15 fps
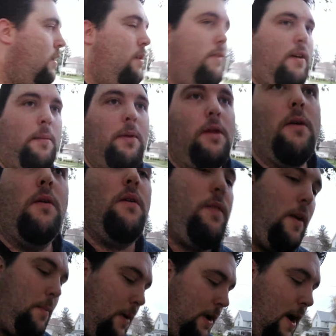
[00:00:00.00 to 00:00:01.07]
tell me you
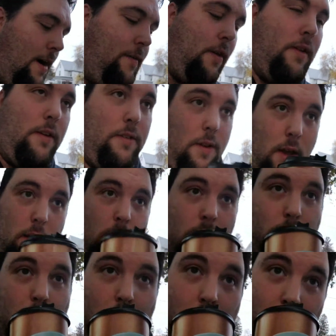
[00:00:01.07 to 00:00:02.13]
think my coffee looks good,
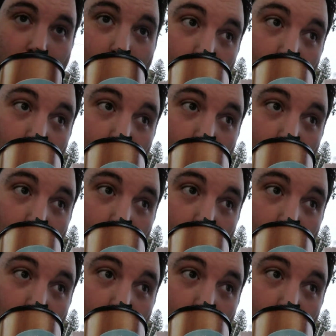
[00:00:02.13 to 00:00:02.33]
because it does.